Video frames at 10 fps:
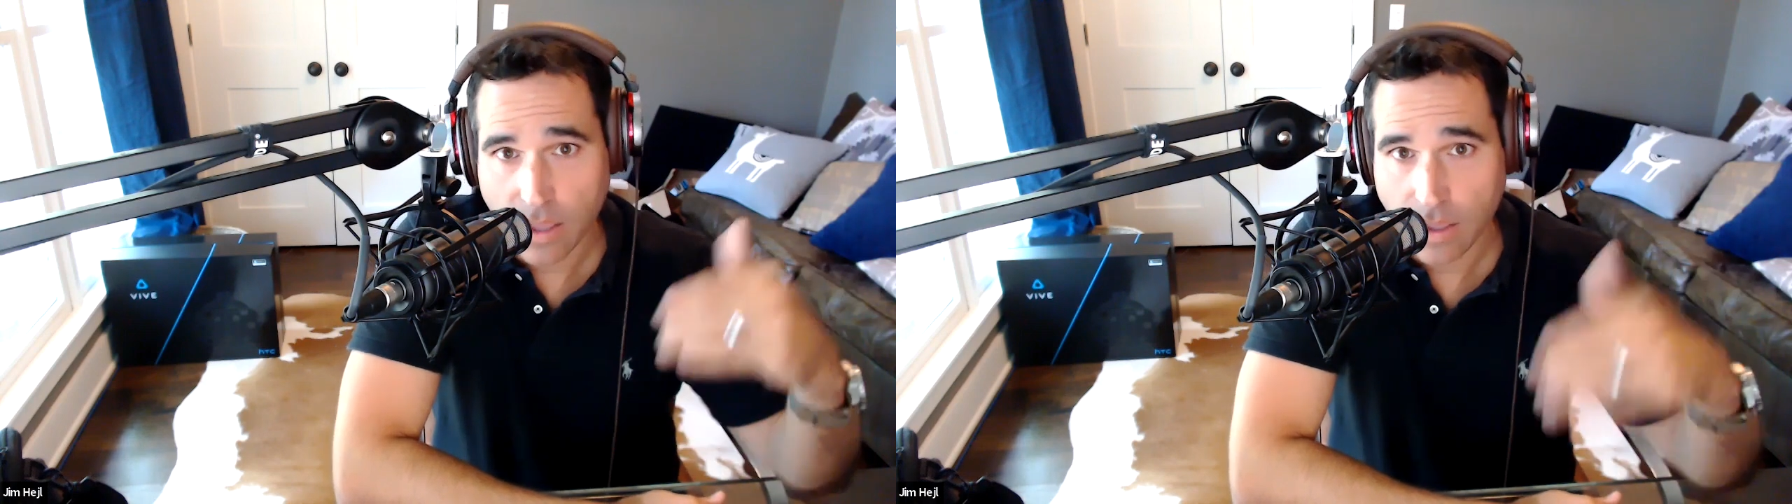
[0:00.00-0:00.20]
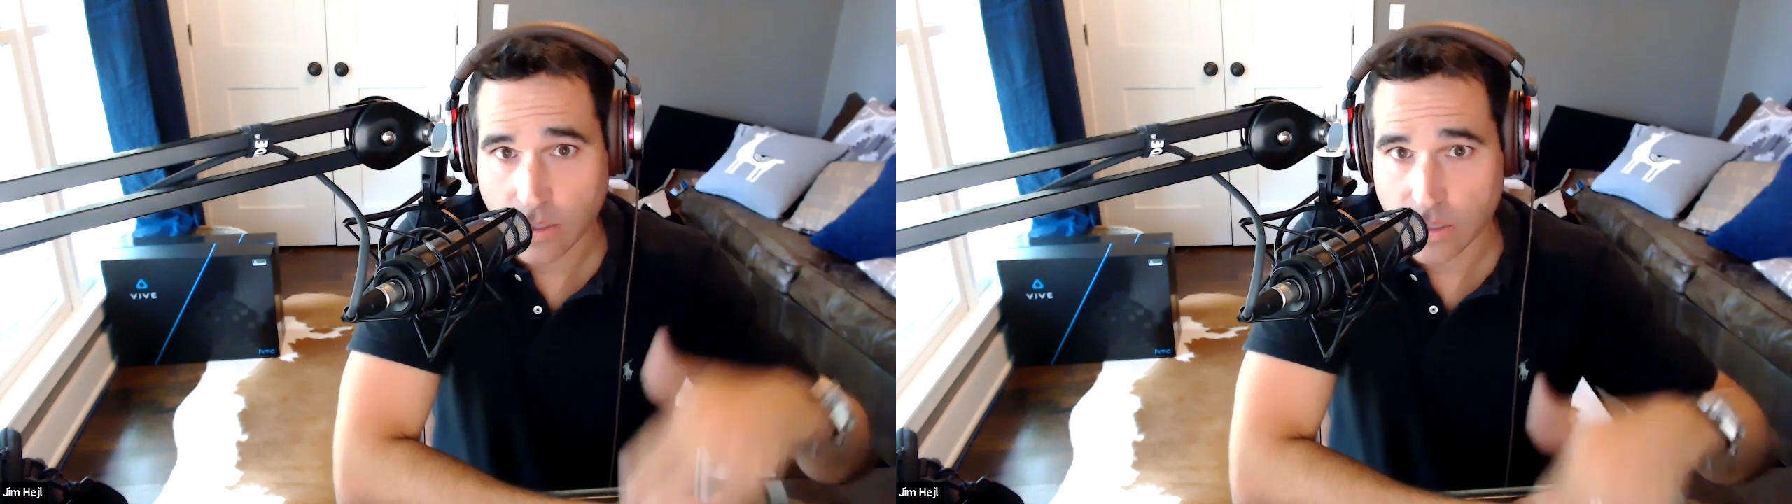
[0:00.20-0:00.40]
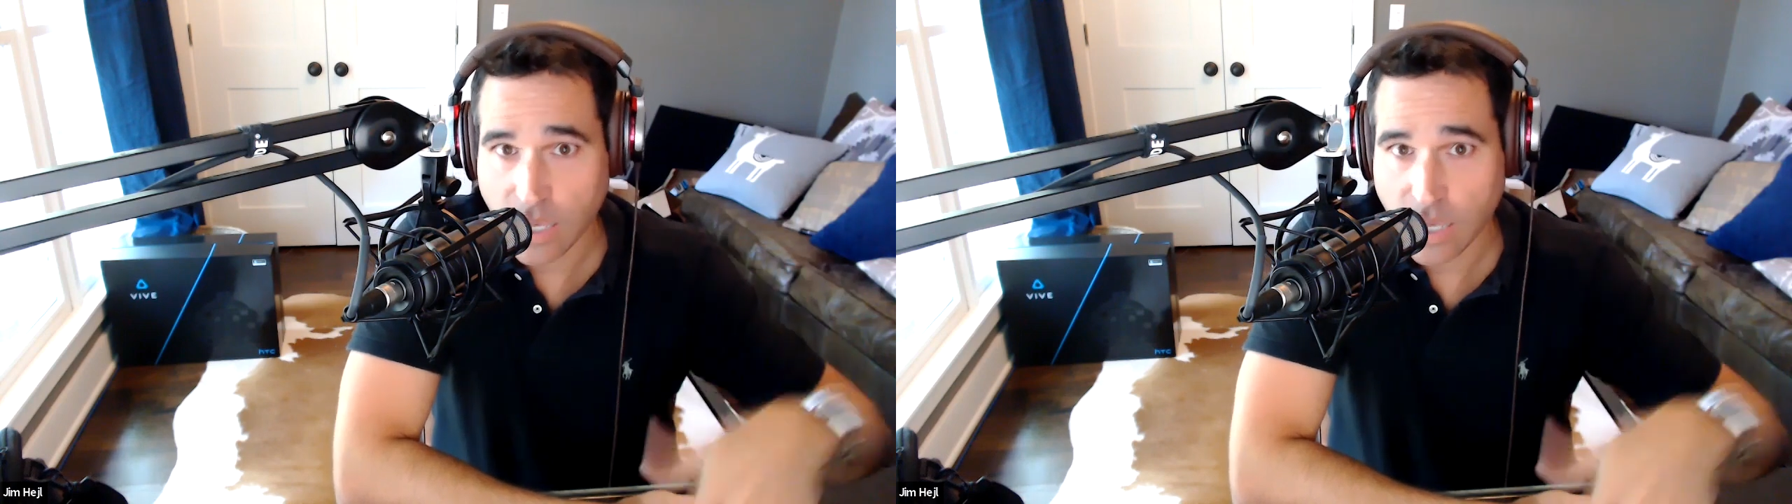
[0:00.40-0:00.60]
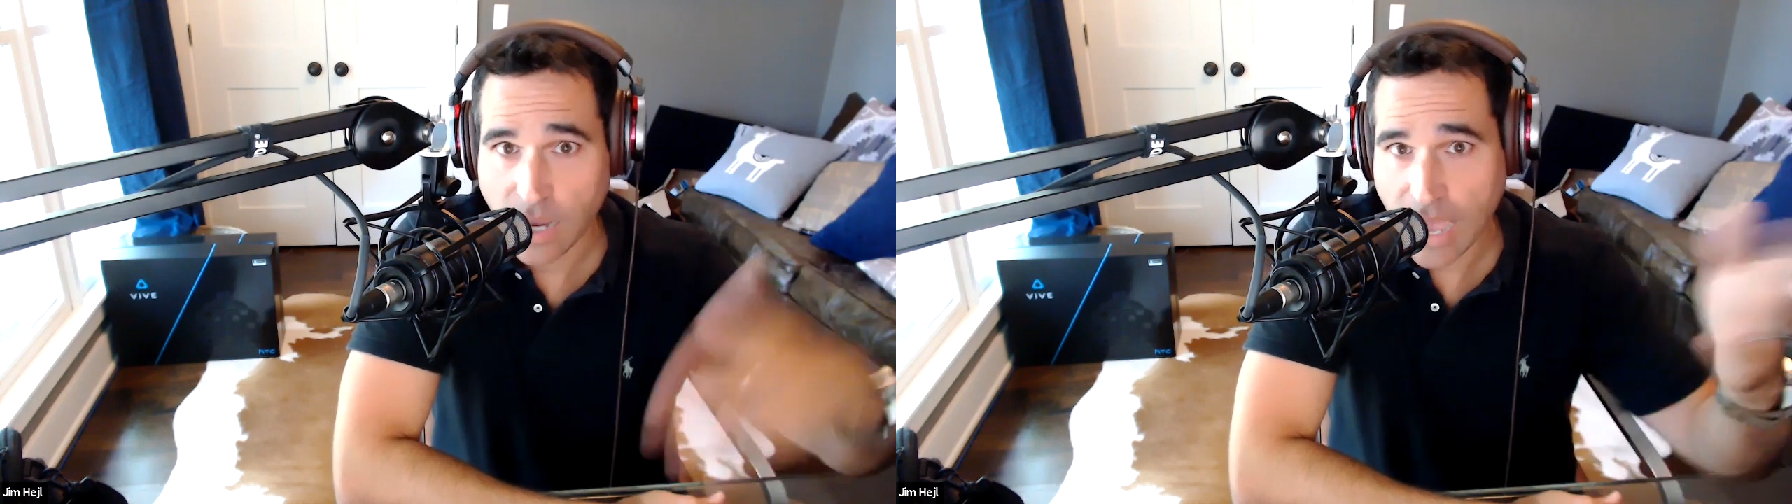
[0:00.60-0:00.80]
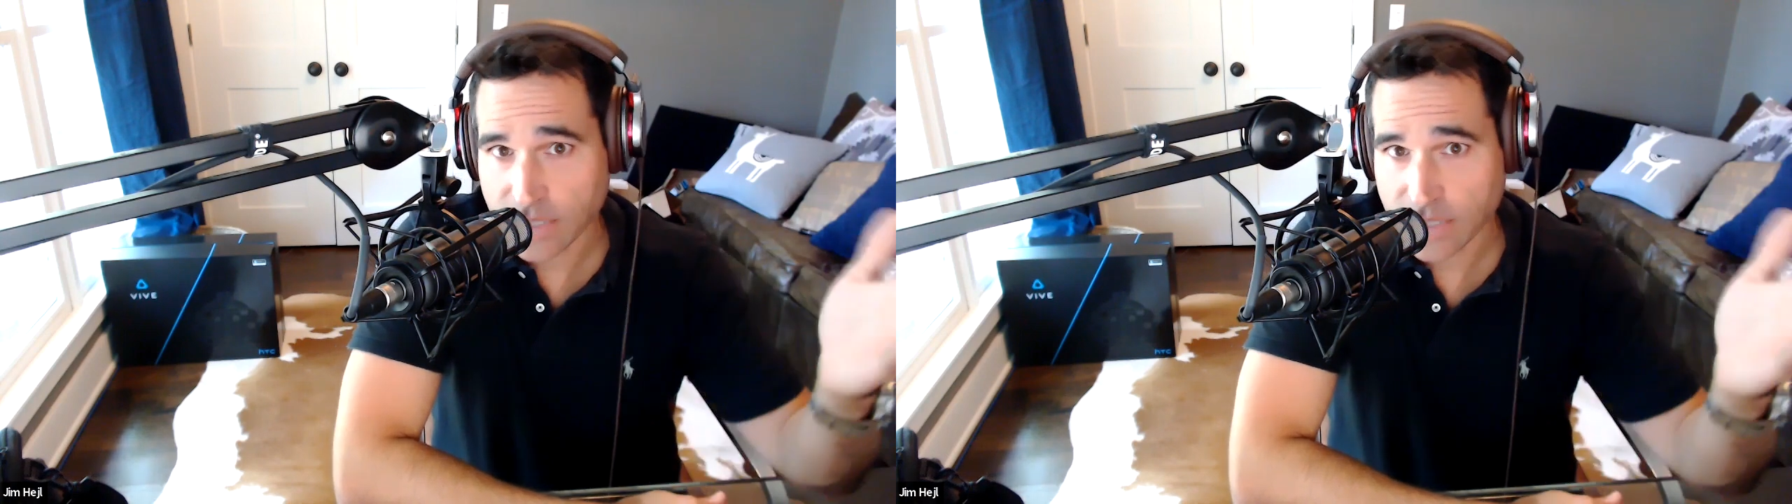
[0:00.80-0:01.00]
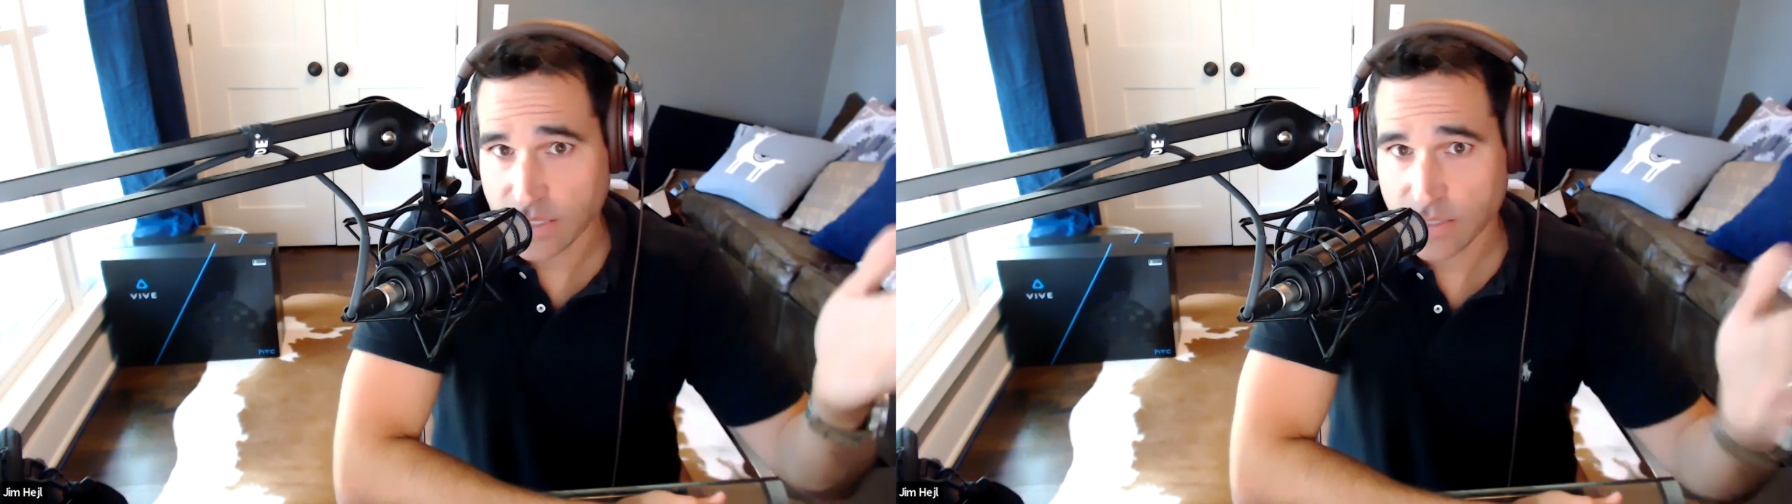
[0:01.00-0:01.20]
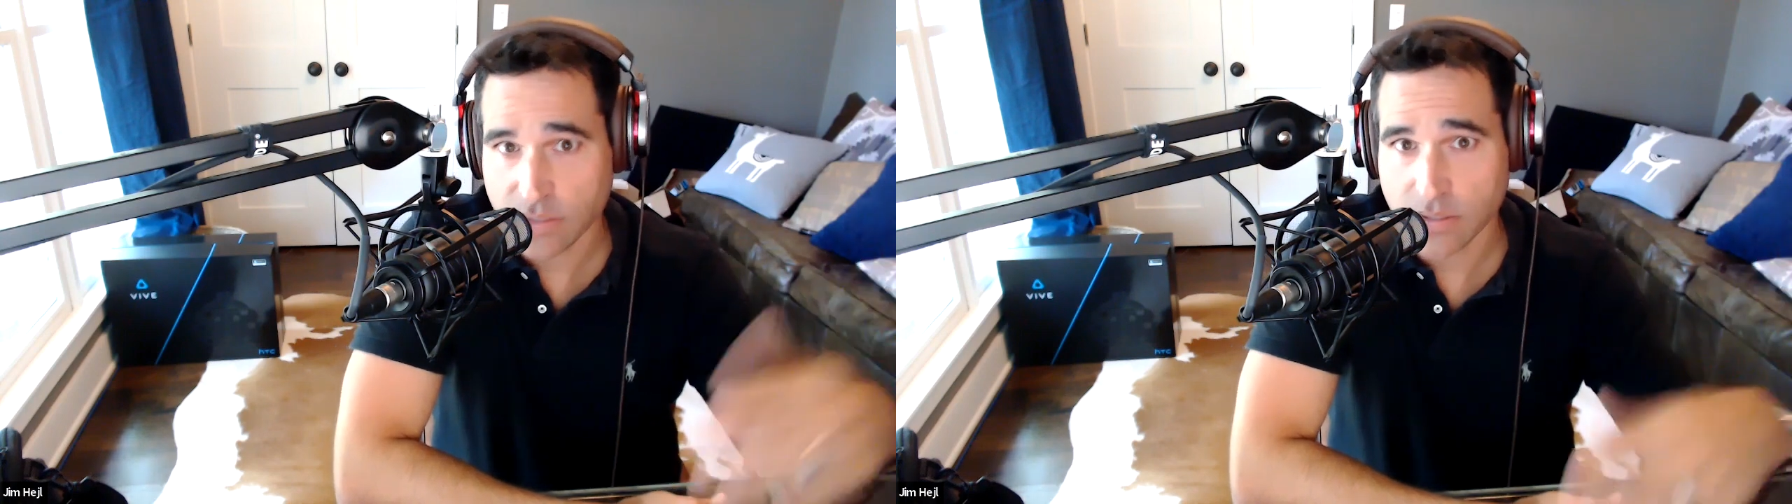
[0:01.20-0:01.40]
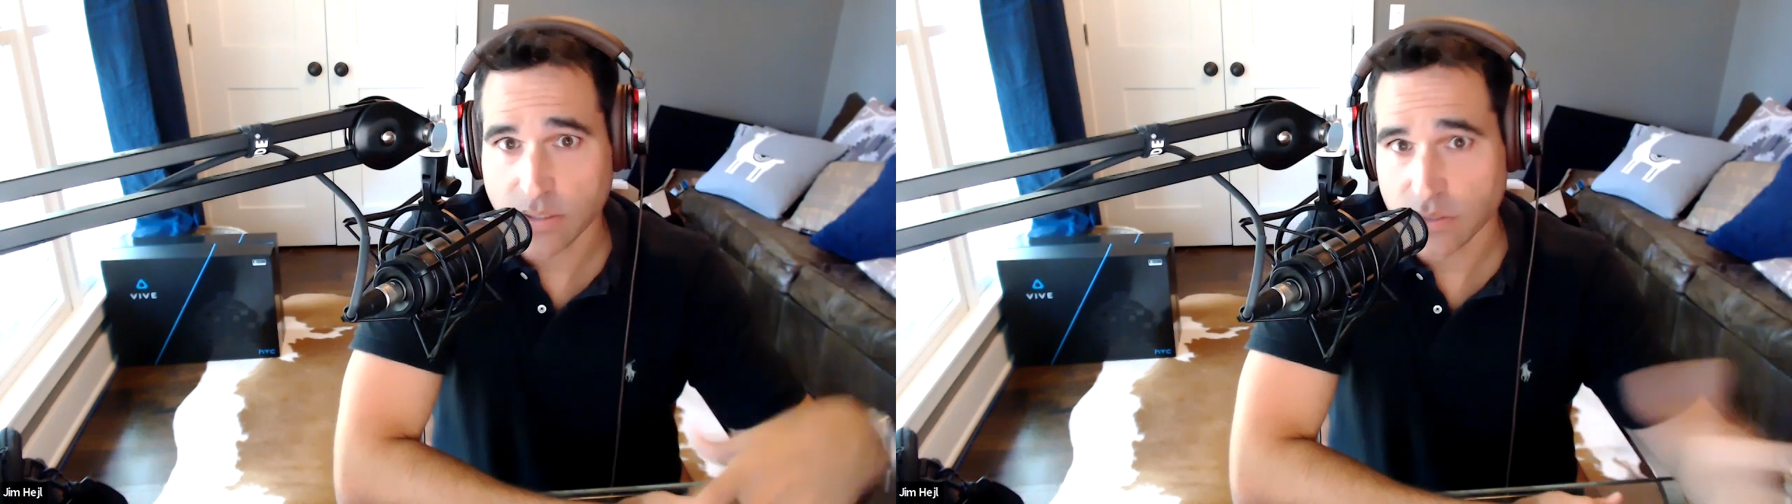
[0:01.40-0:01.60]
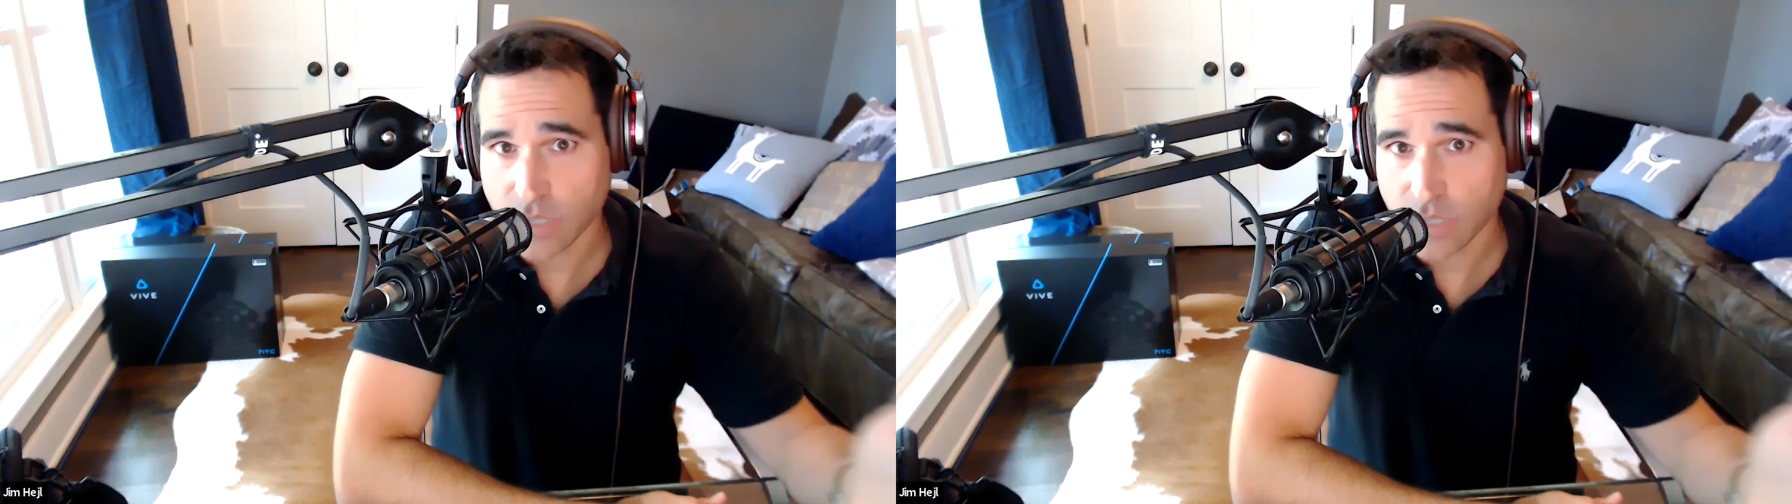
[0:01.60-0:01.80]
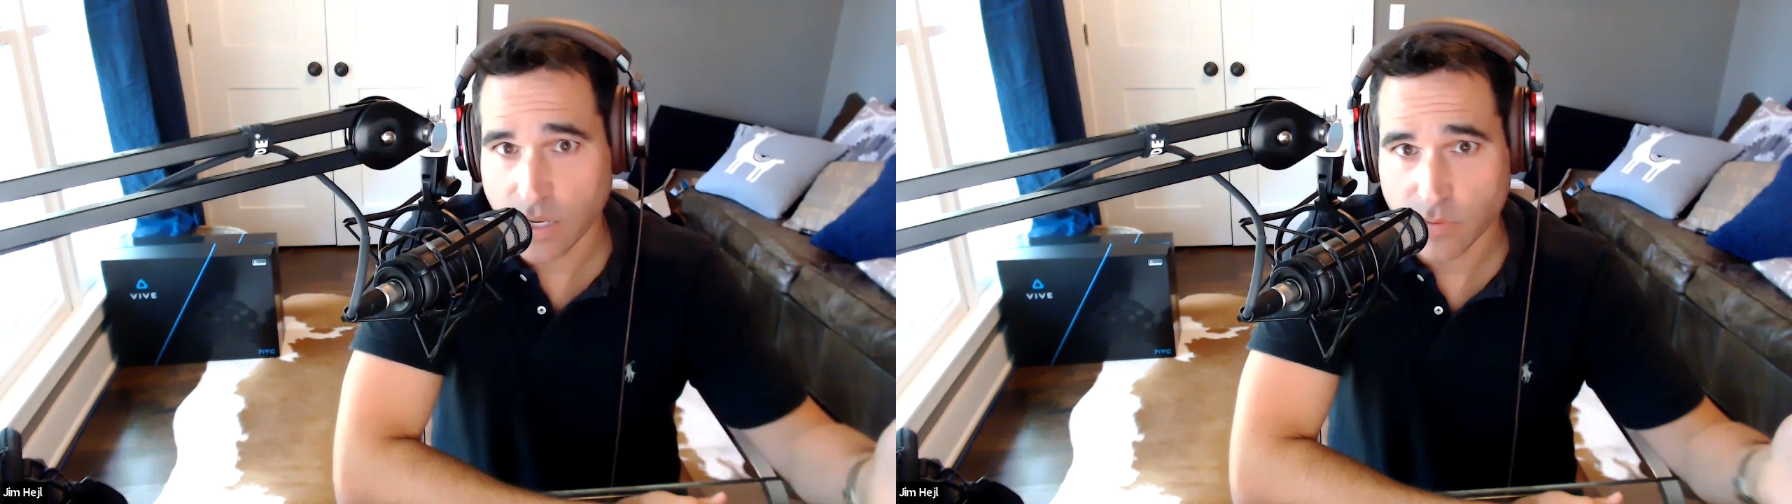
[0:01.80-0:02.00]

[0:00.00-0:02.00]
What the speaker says: and got access to inside